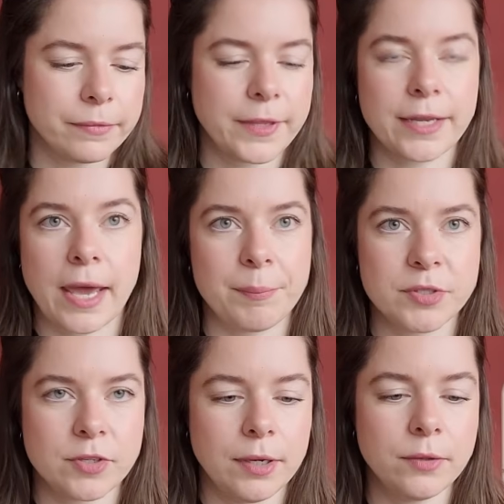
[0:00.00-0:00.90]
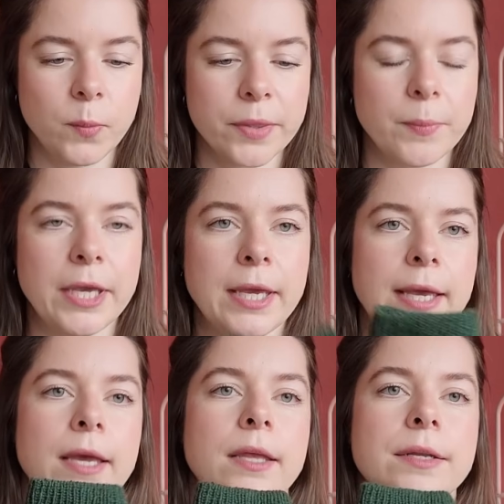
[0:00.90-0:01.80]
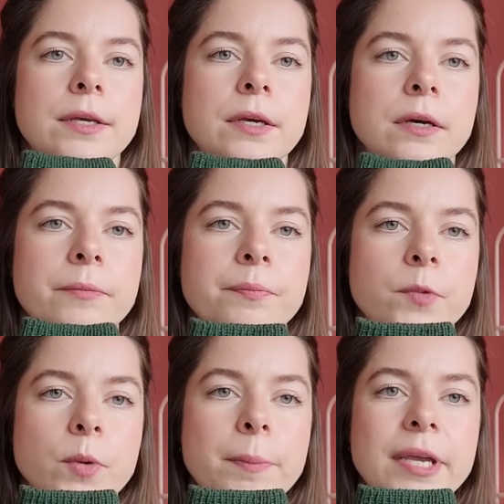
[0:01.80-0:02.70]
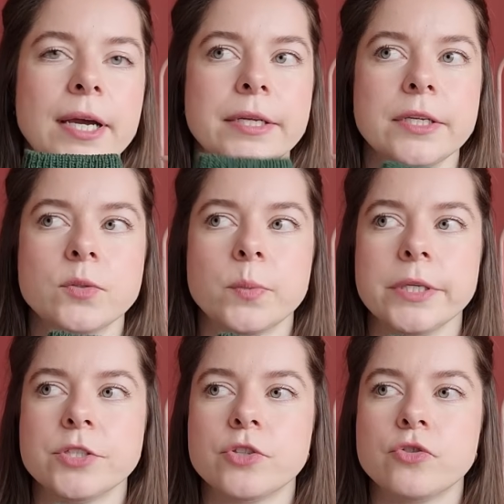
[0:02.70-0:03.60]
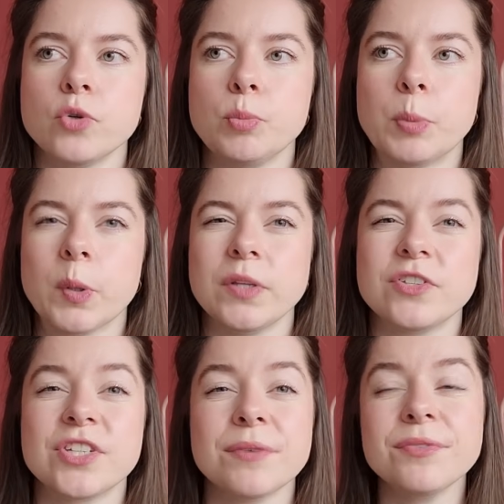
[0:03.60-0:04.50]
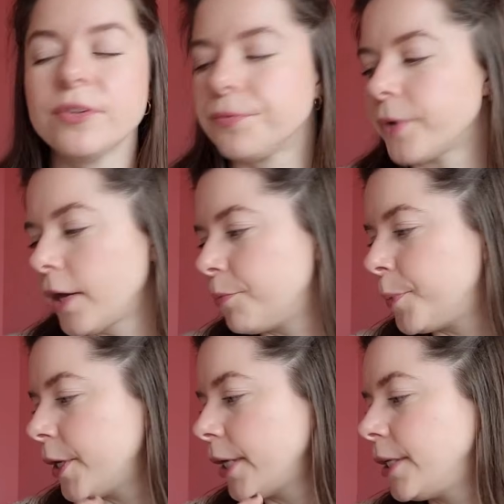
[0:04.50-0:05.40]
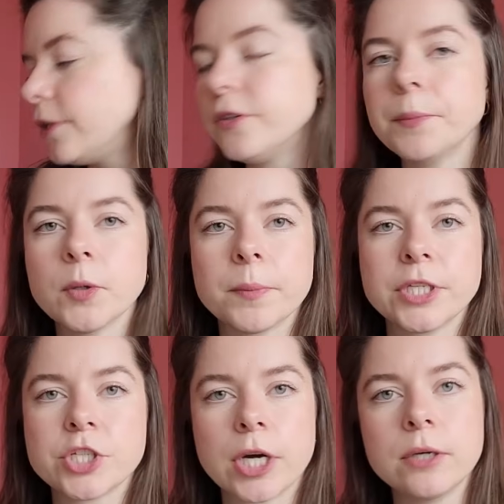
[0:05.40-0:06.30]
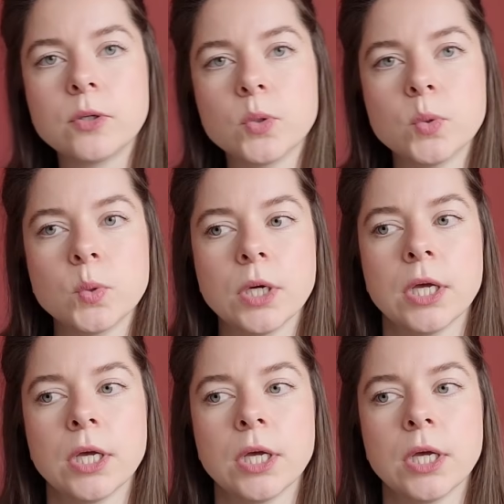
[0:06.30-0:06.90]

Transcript: That happens a lot with me. And ribbing I did with 2.75, but I did them on my Chaigu